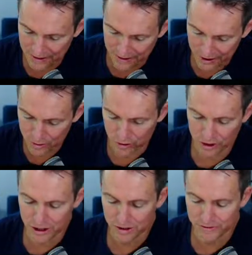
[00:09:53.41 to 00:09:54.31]
the
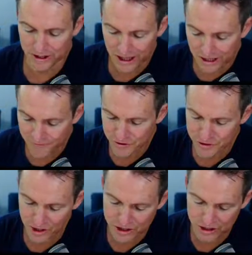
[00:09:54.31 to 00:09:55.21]
quality of the
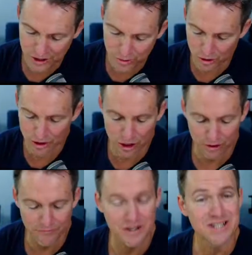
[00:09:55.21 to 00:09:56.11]
infrastructure, the quality
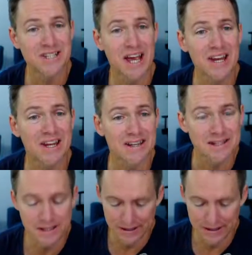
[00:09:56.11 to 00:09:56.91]
of the tenant,